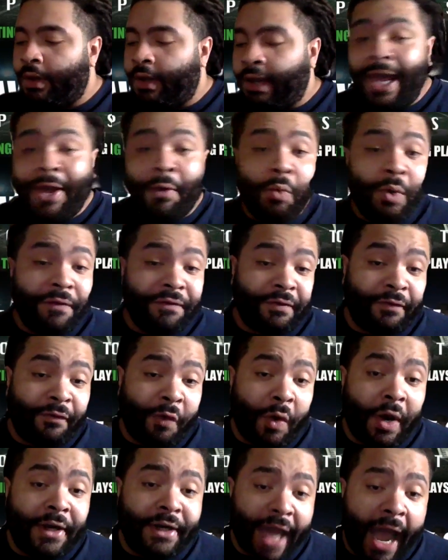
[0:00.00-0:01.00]
And with the
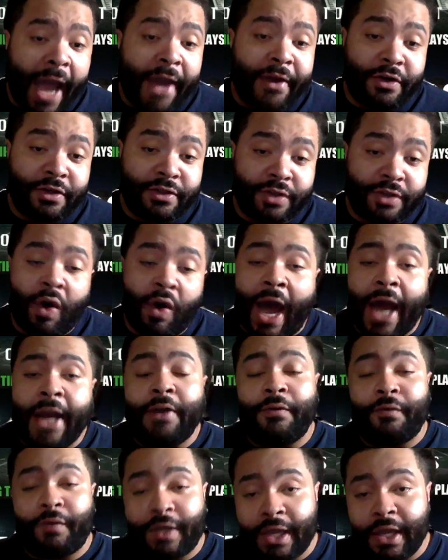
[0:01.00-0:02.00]
49ers, oh, I
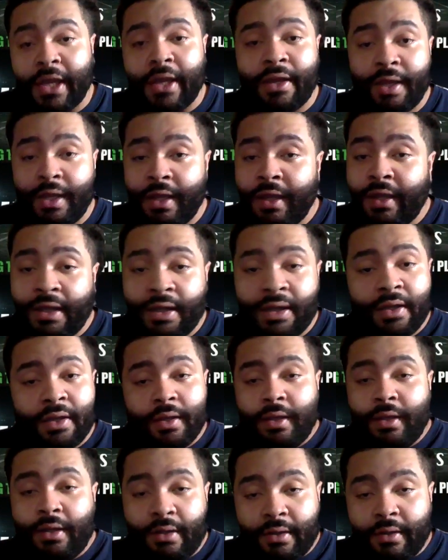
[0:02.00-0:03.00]
didn't forget.
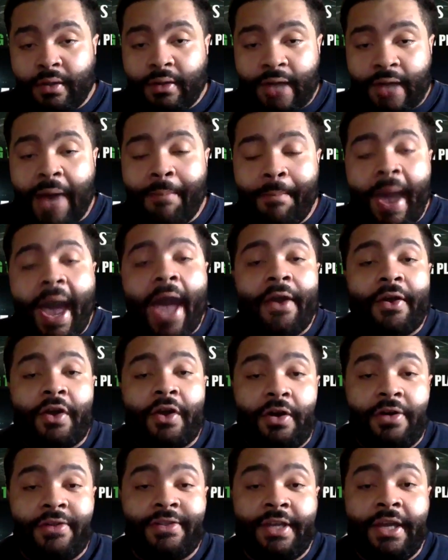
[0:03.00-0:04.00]
That Madden
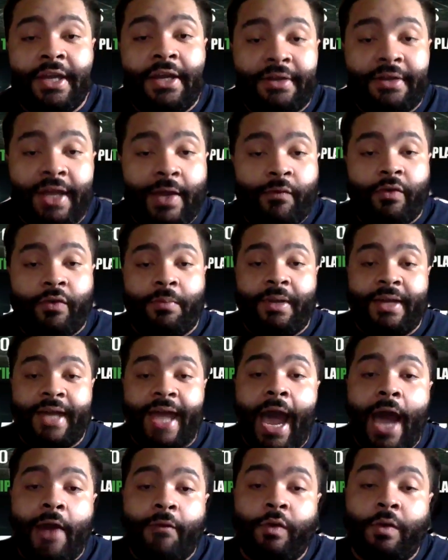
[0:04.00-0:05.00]
curse kicked in for
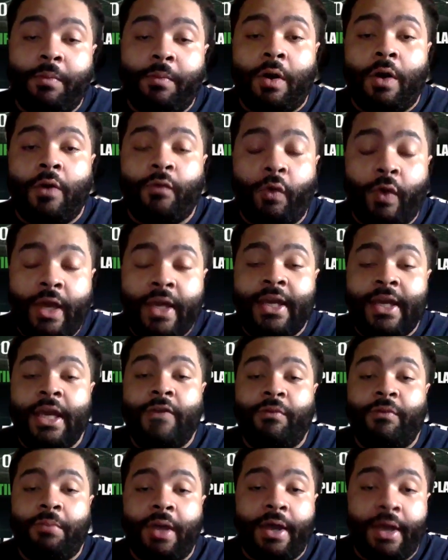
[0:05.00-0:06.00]
McCaffrey, bro, before he could
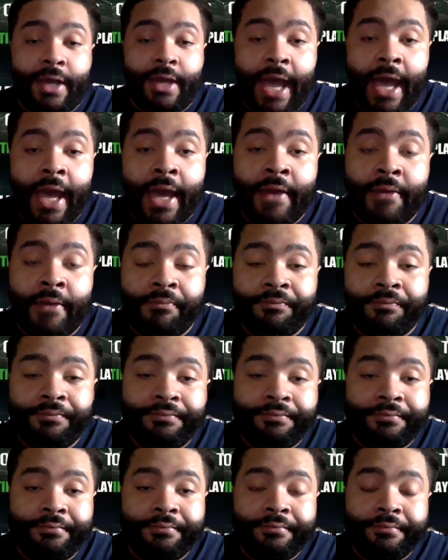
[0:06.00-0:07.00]
even play a game.
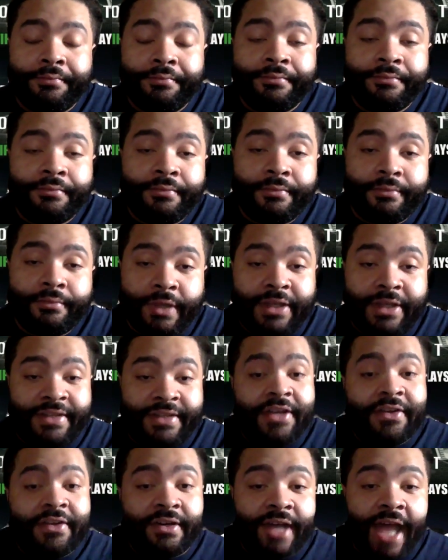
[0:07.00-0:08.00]
The
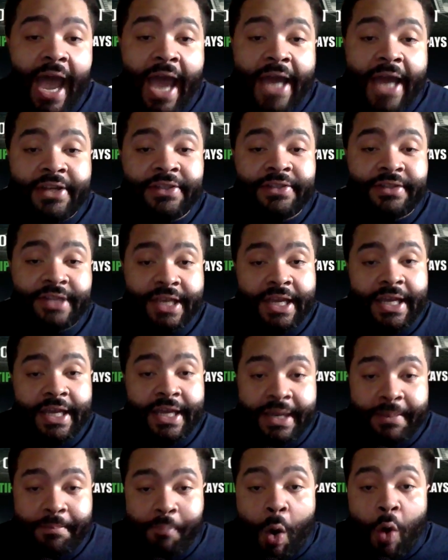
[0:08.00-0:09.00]
tendonitis thing
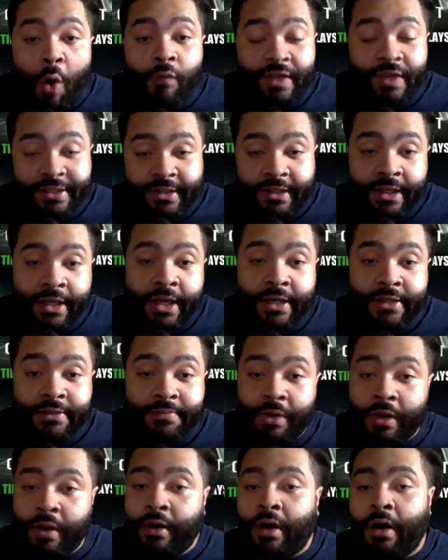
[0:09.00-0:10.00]
in both his legs,
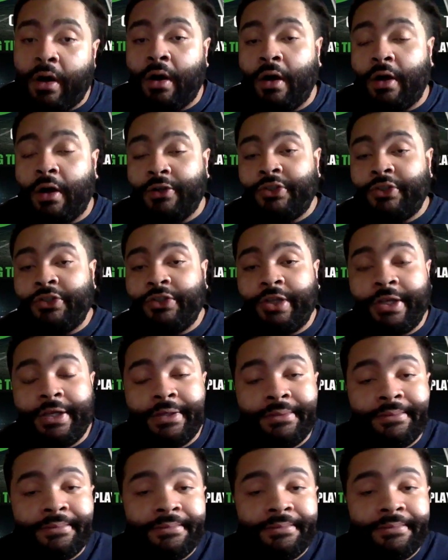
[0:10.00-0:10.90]
bro. Oh, shit.